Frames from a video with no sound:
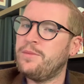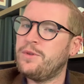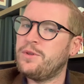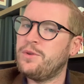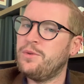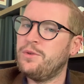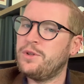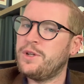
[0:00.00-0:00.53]

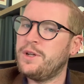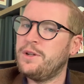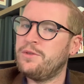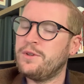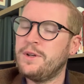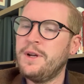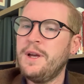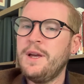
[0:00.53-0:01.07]
school
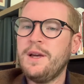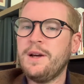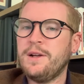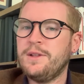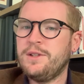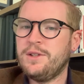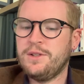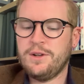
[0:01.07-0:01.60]
children, and
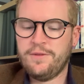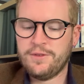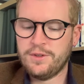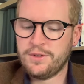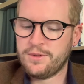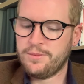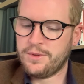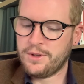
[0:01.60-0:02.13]
this is often
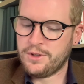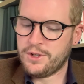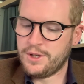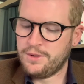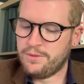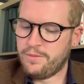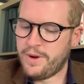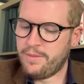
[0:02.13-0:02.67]
something
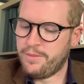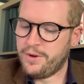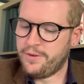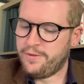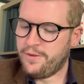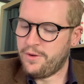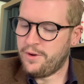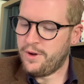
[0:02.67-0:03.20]
she's remembered
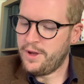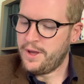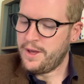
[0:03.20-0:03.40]
for.